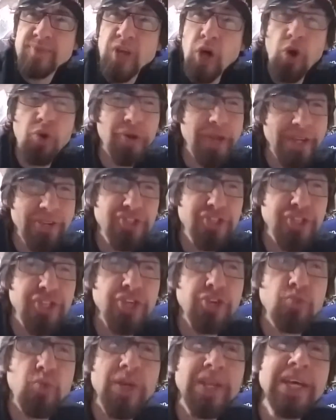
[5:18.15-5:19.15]
Oh, here's a
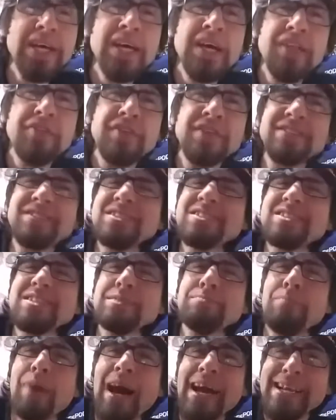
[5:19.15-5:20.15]
good one. This is
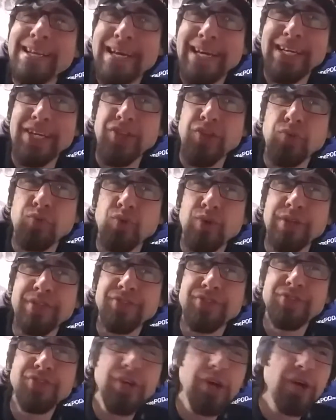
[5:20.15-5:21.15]
in my neck of the woods,